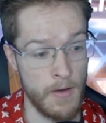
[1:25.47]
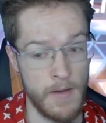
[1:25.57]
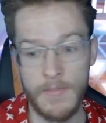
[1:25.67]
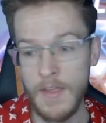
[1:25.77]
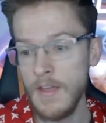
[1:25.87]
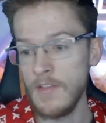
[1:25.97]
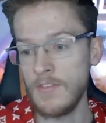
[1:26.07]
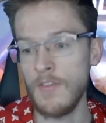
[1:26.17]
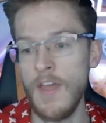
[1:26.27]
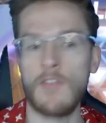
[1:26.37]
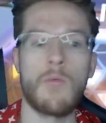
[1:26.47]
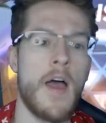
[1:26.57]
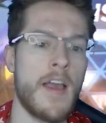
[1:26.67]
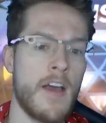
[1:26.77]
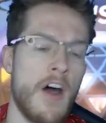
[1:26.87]
it. So that's why
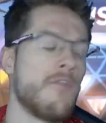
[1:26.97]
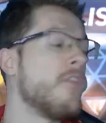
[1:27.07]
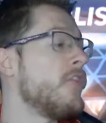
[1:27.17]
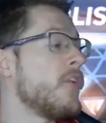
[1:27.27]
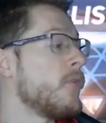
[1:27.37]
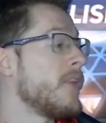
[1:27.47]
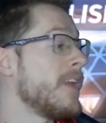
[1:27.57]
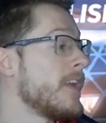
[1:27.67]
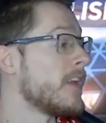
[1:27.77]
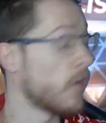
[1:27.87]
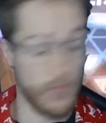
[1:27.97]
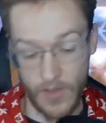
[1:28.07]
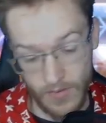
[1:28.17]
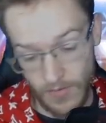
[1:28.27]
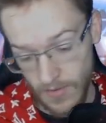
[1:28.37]
I can't review the
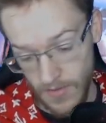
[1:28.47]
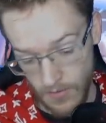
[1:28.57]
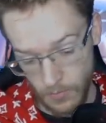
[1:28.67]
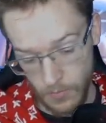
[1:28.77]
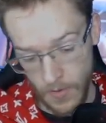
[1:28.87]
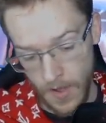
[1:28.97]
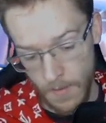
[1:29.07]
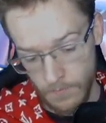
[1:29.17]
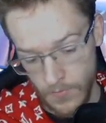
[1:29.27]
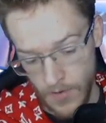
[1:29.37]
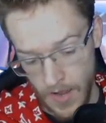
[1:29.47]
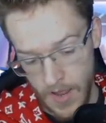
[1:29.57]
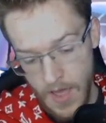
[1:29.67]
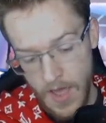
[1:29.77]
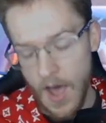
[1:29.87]
contest this today.
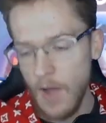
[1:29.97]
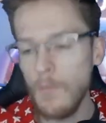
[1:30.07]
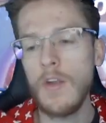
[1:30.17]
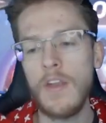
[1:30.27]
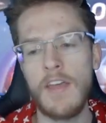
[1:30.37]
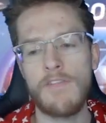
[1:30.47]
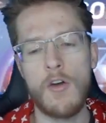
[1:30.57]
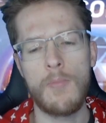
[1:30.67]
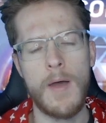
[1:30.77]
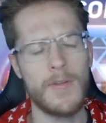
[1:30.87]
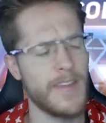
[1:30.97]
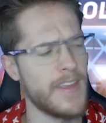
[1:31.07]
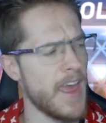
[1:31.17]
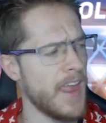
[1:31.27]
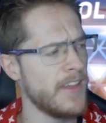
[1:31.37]
I wonder if I'll be able to
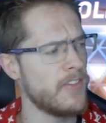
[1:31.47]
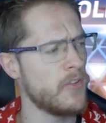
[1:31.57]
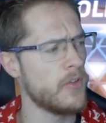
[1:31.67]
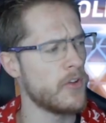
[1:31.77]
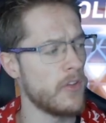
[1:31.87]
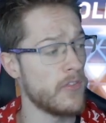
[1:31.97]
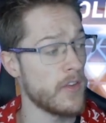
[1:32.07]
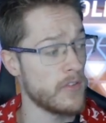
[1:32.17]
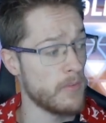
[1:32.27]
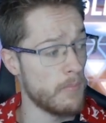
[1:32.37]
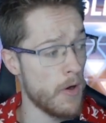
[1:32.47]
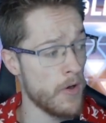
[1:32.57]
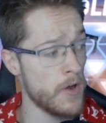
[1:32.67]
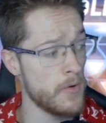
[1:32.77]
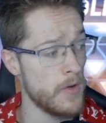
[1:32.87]
get into the contest
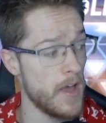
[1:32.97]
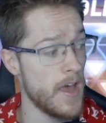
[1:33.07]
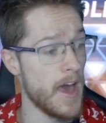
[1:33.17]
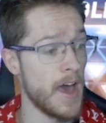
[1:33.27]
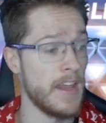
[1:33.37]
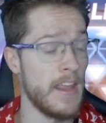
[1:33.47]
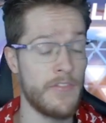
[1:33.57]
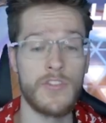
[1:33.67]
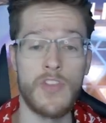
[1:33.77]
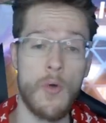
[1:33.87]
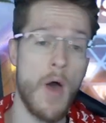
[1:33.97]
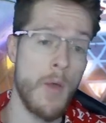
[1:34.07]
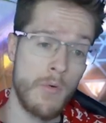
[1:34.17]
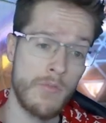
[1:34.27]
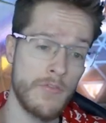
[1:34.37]
tomorrow. And if so, I
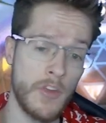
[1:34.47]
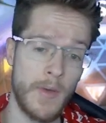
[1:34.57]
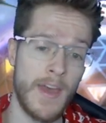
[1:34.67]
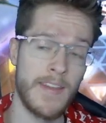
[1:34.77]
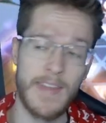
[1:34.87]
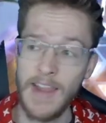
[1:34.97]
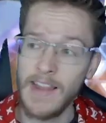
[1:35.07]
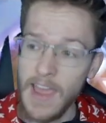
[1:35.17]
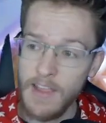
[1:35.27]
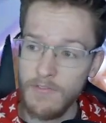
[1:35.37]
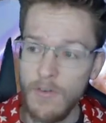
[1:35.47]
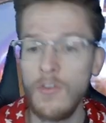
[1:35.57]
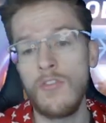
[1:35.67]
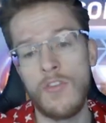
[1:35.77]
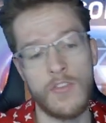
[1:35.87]
will review it a day late for you just